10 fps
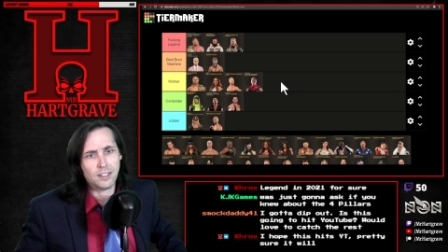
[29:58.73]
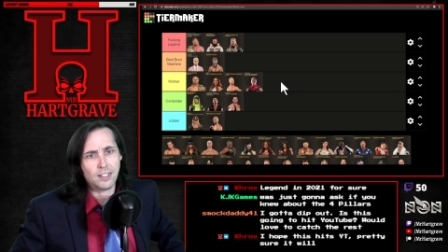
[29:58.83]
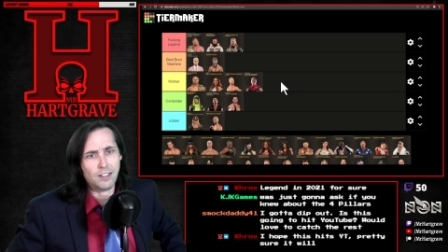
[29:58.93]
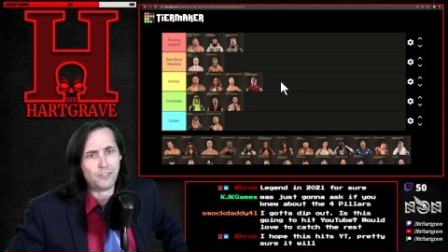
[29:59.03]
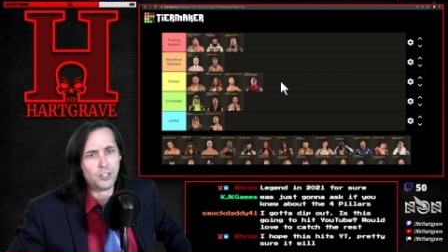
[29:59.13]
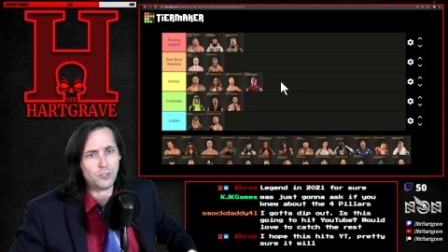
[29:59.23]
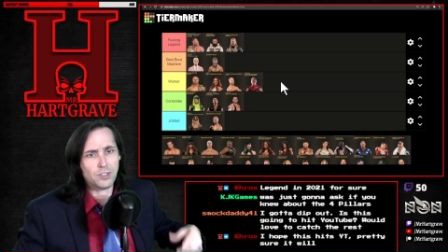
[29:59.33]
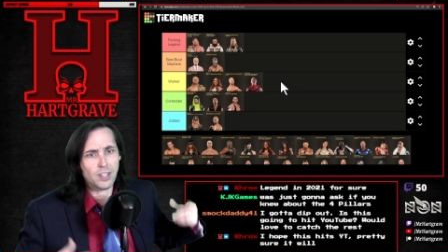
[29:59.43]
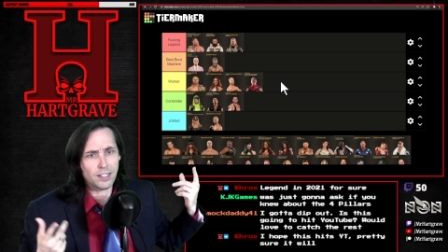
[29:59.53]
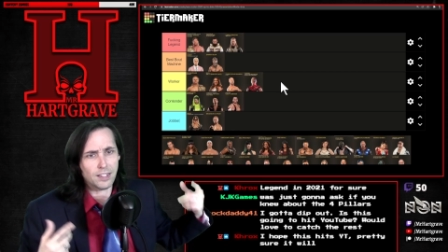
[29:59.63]
if you
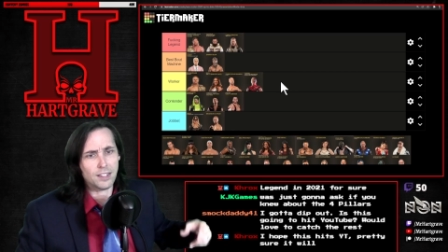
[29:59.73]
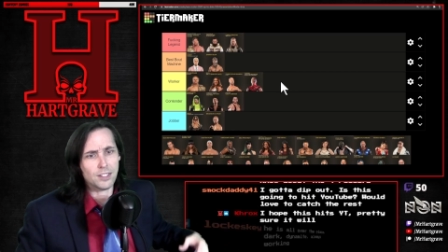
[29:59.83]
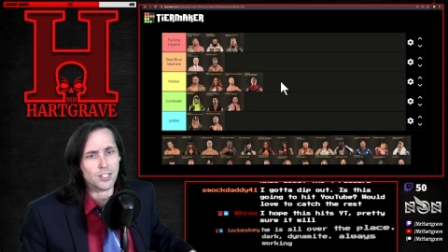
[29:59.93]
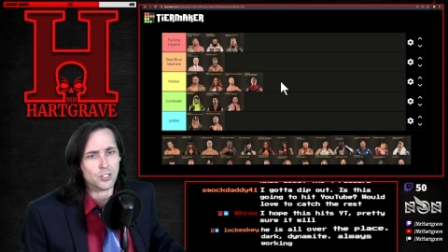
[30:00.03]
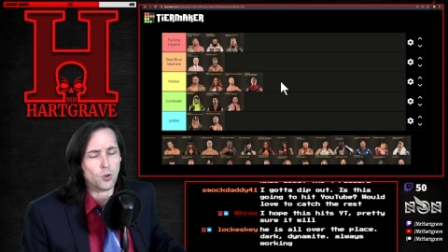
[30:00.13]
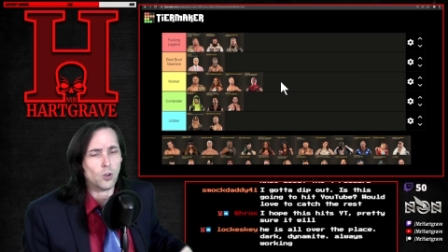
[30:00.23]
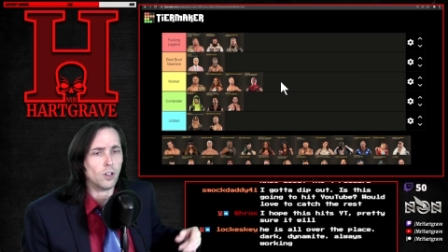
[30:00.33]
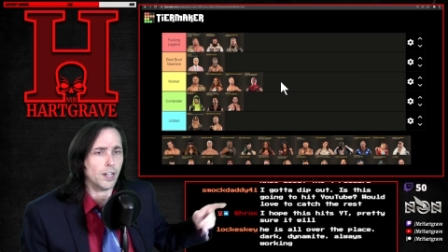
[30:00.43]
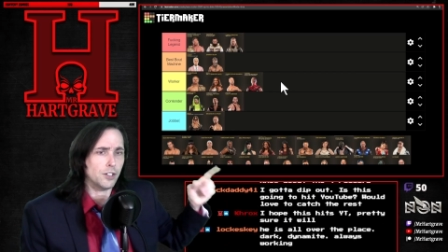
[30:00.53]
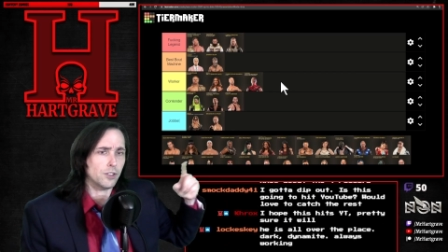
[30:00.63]
think that this is cool
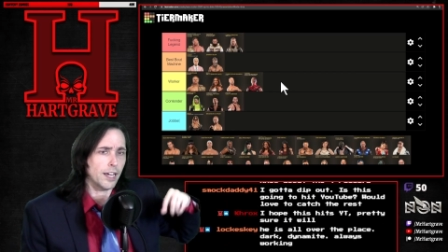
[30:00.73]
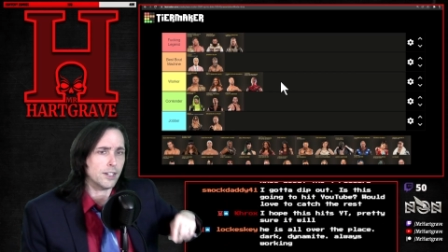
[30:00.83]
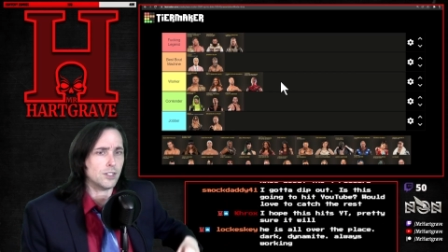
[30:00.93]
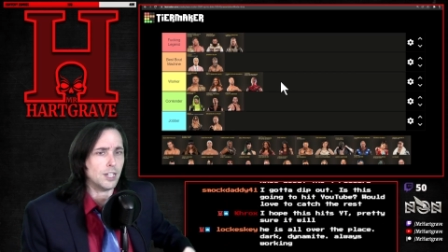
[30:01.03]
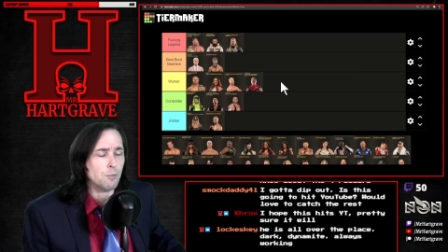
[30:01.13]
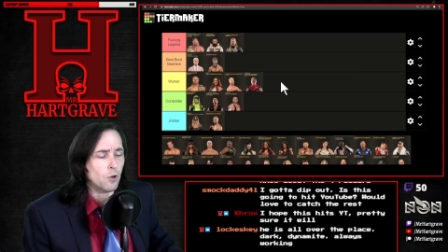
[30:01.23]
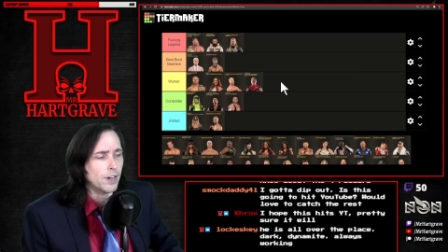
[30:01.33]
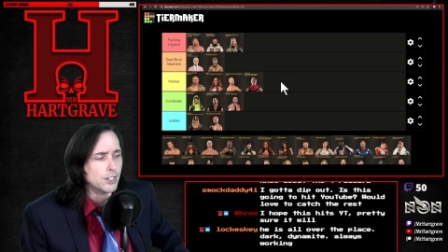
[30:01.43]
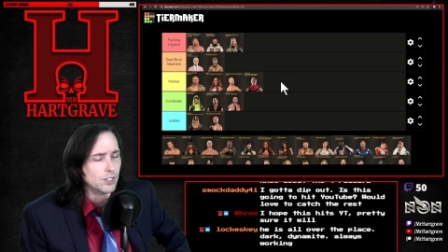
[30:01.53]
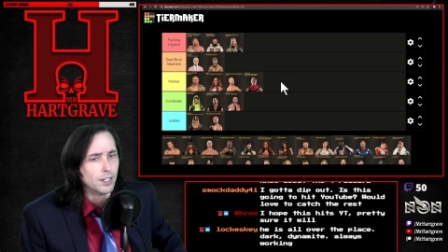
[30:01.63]
and you'd like to see more
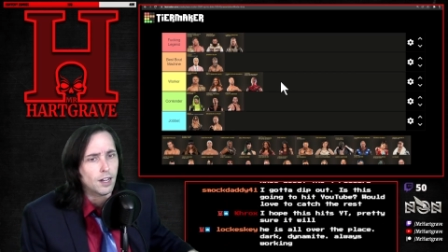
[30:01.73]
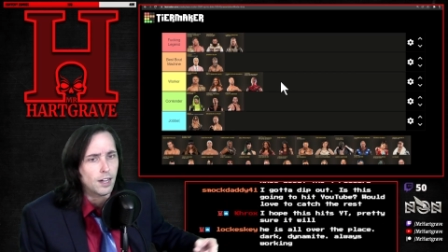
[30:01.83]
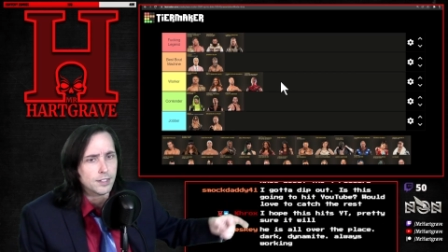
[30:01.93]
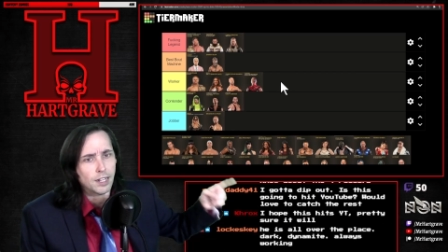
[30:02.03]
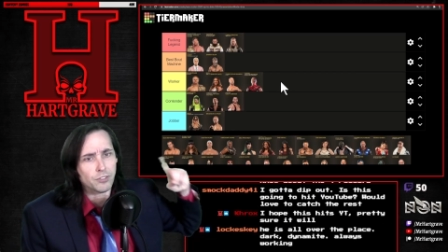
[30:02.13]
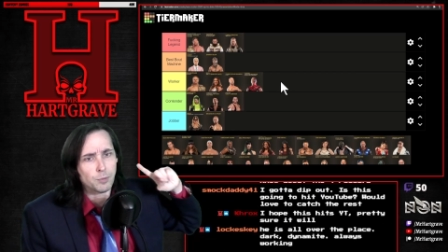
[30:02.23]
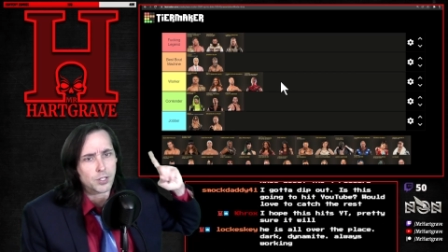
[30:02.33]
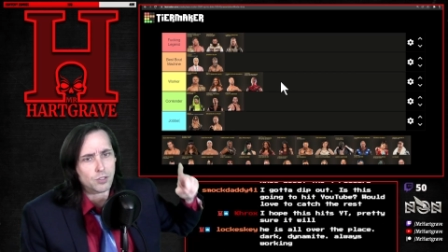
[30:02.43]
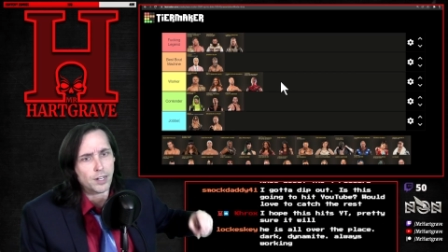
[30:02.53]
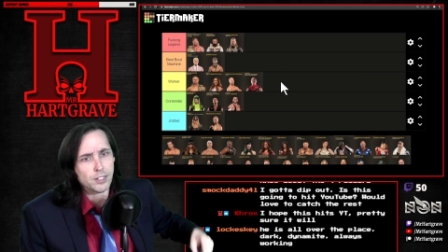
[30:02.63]
wrestling content from this
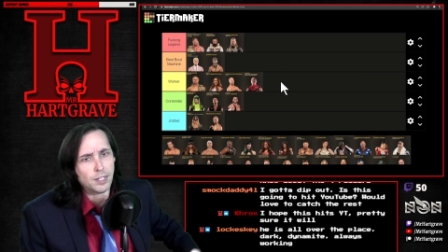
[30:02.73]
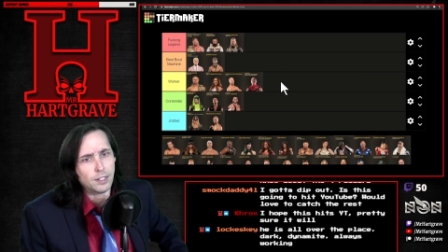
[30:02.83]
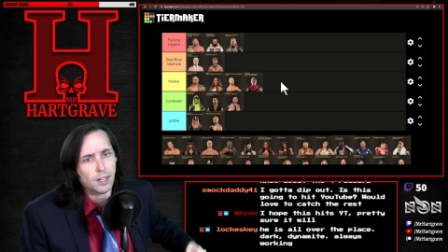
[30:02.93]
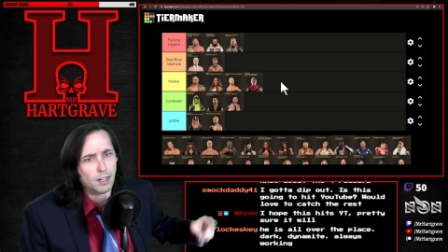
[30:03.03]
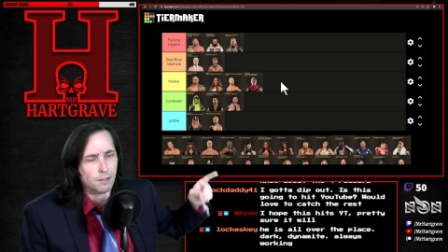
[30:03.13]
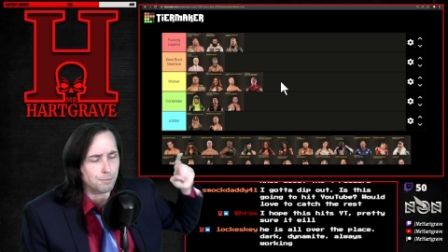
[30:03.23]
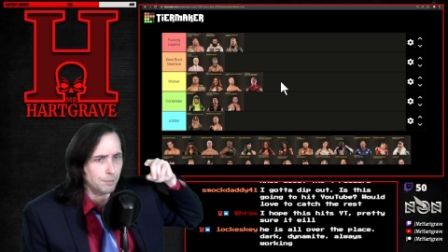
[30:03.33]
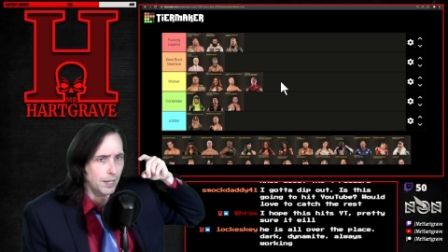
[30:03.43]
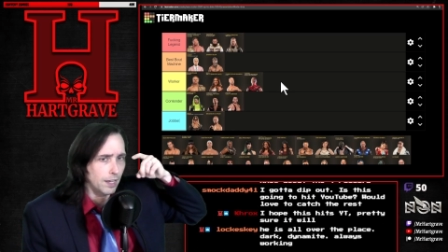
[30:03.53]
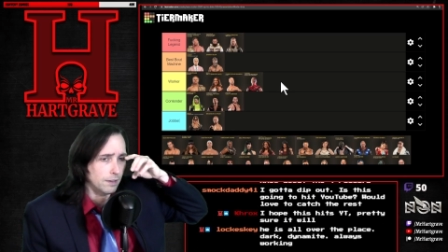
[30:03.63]
crazy man